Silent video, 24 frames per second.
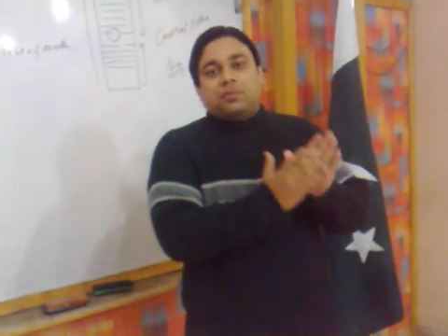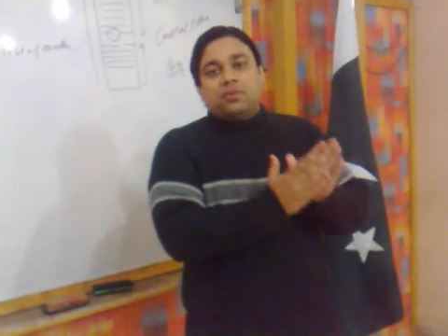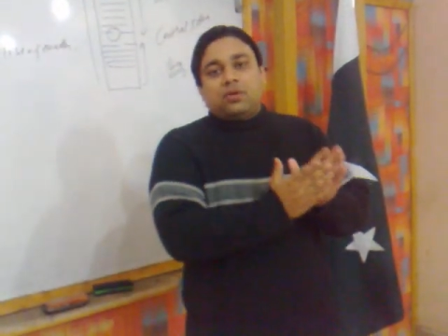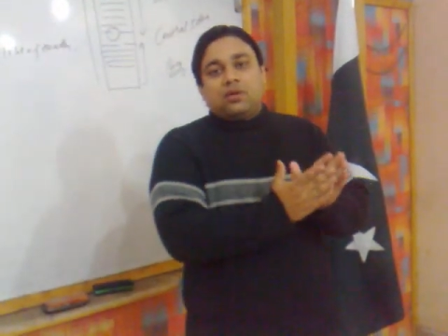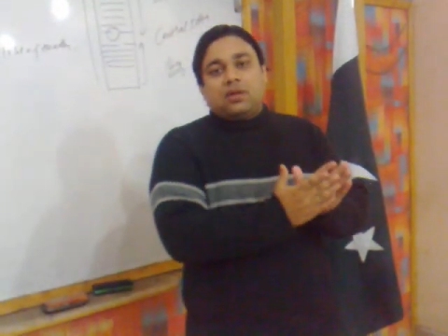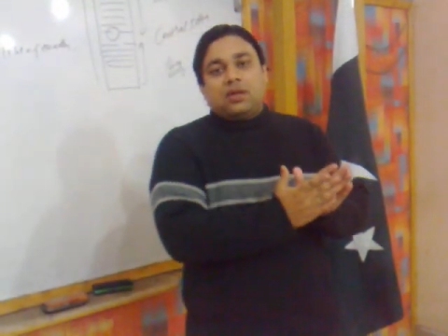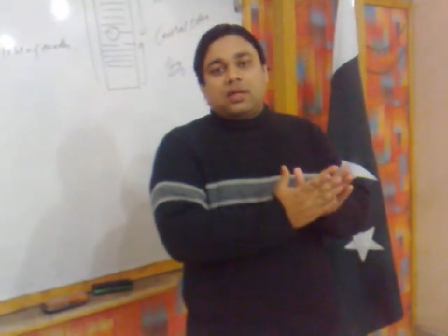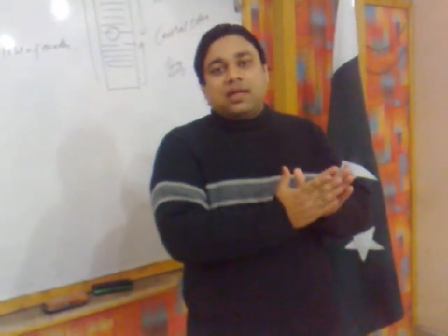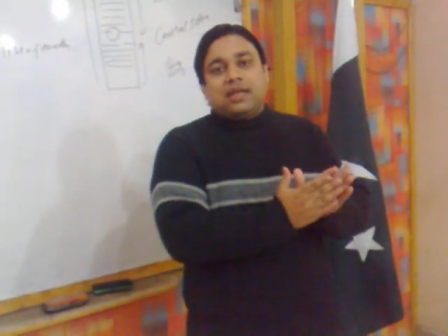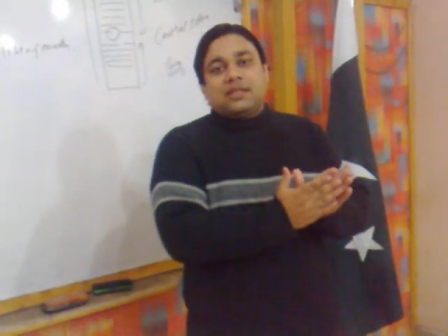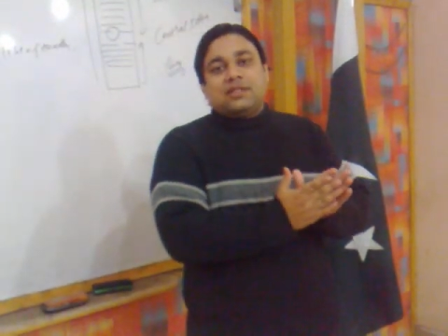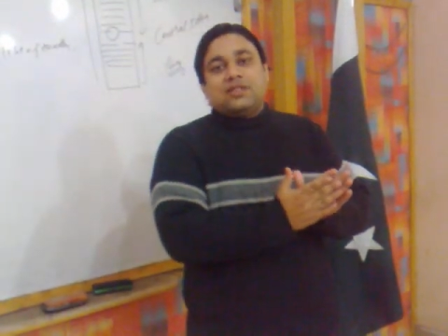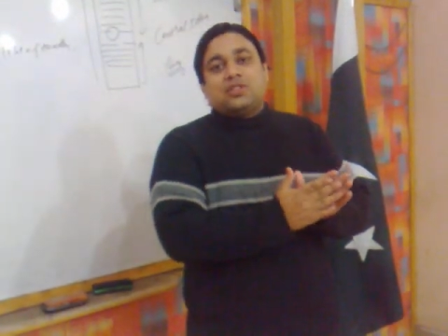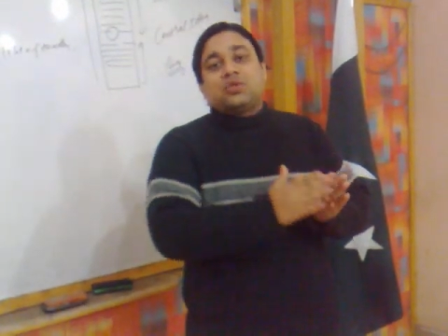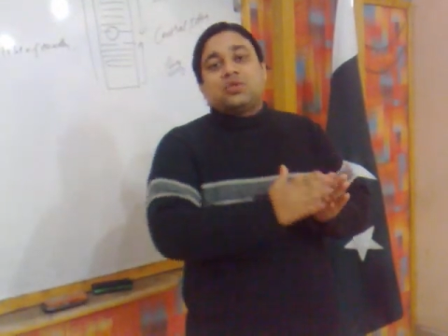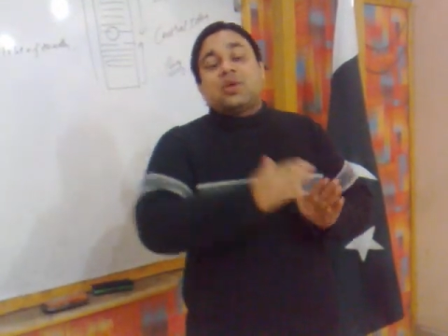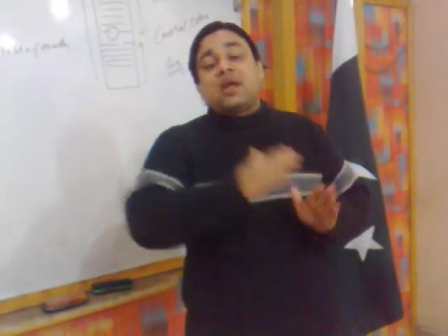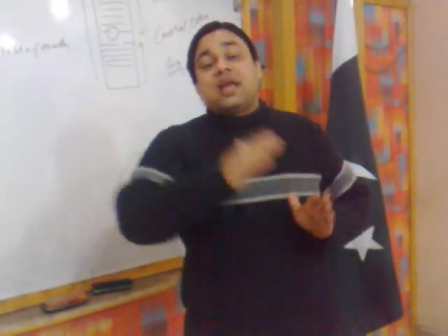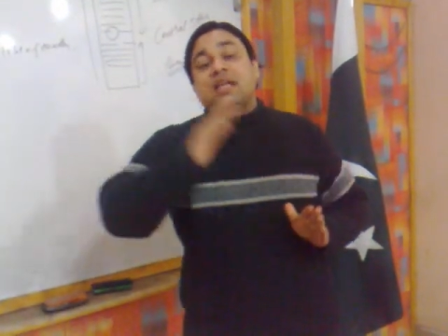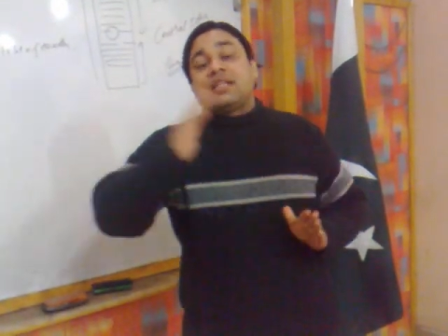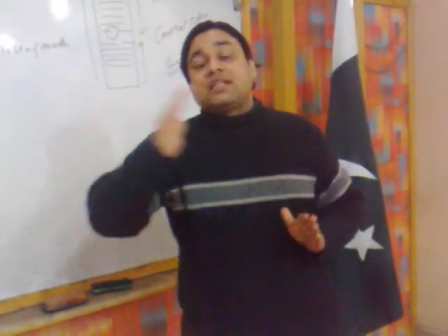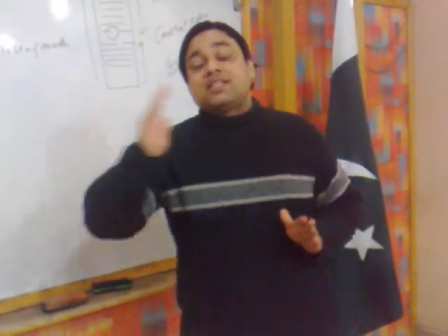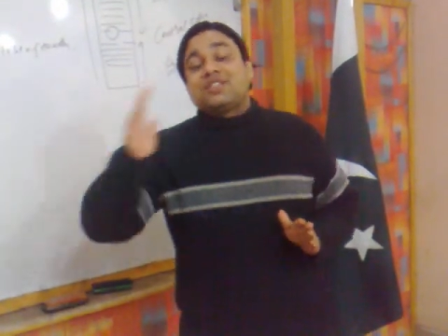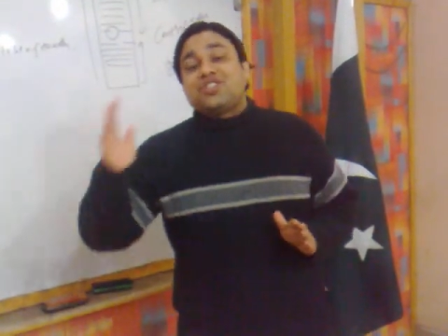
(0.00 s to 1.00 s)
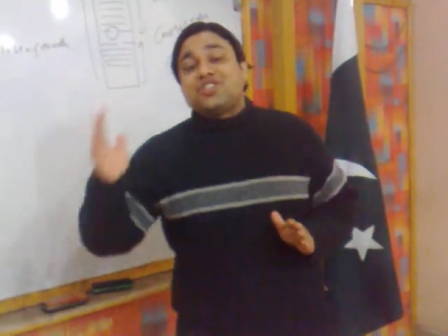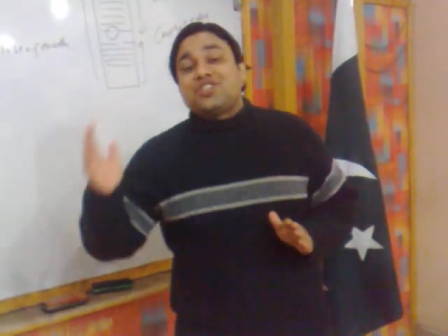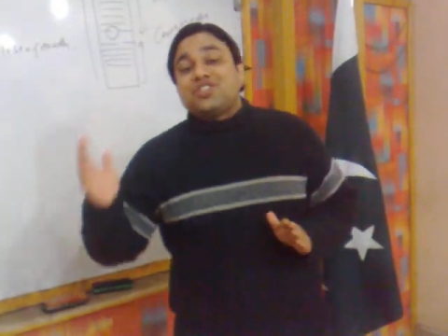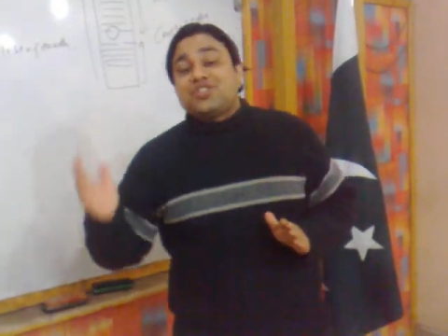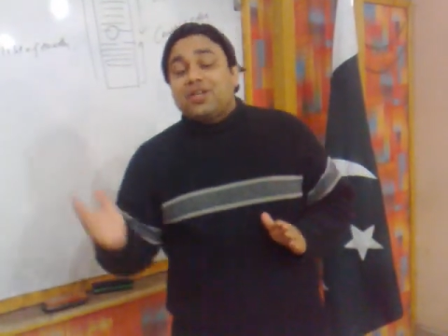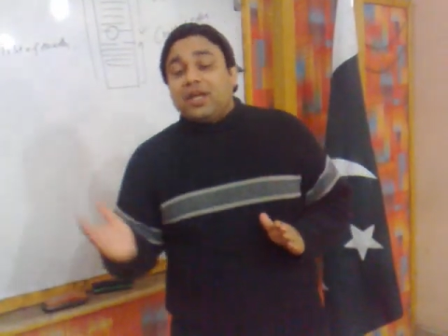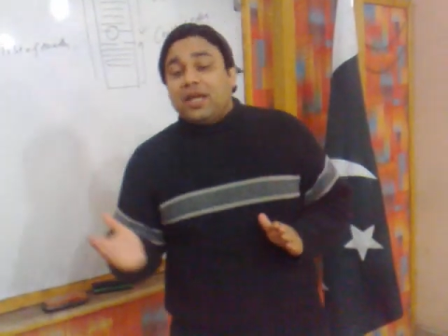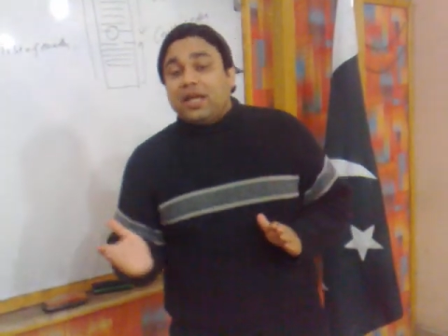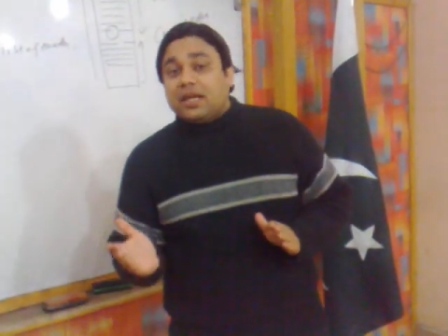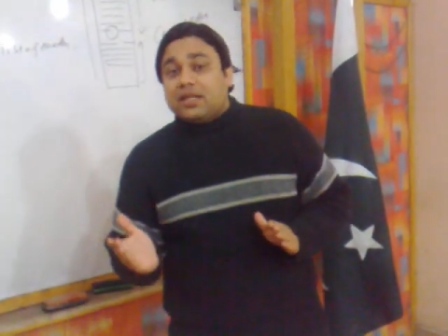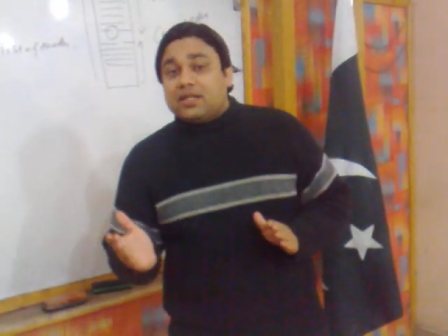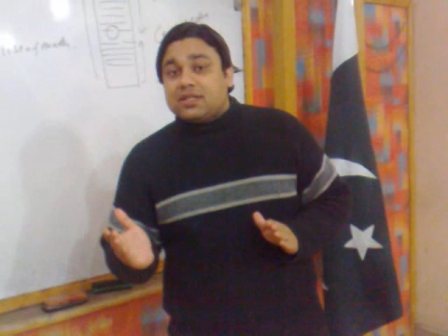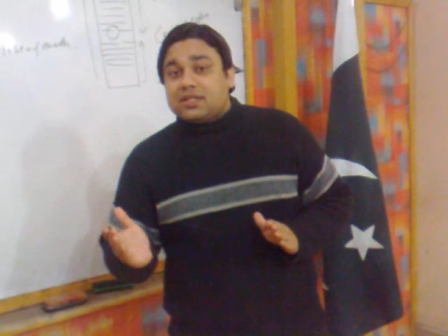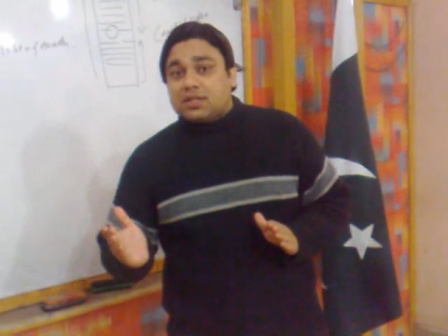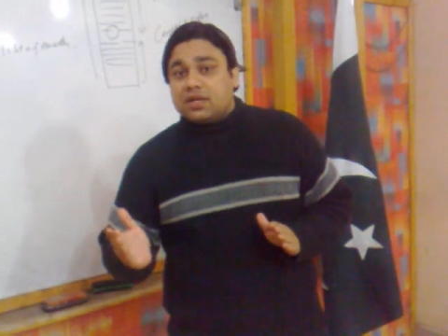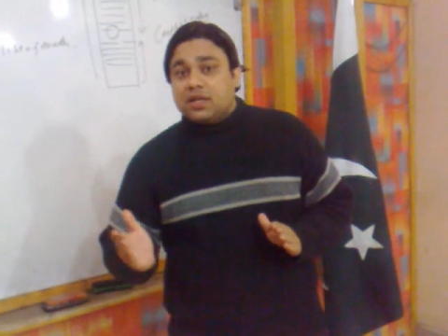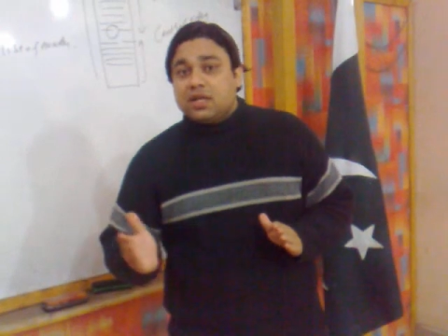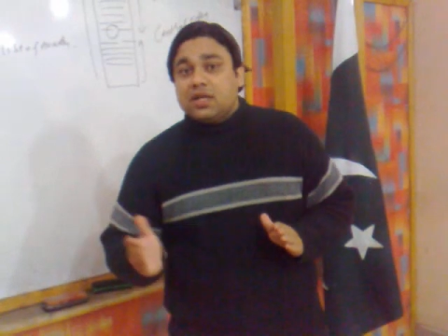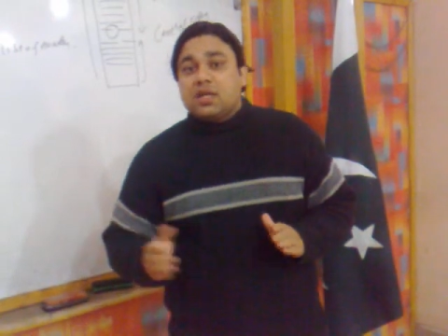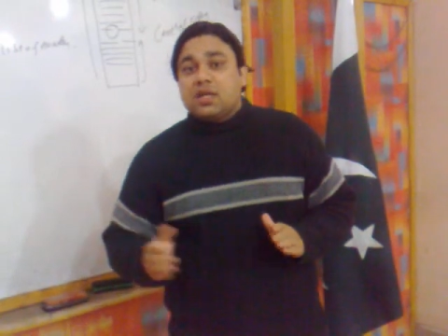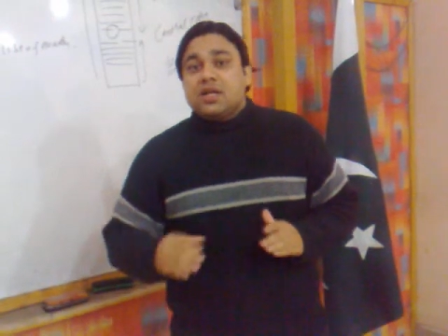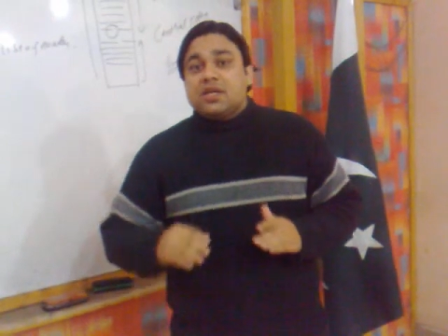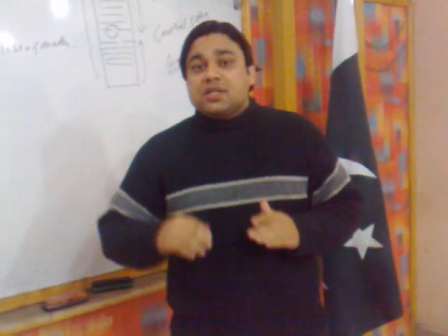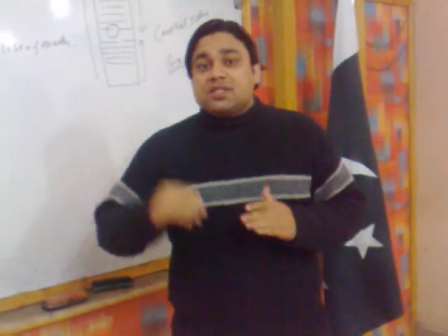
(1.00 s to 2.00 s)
booklet to answer sheet.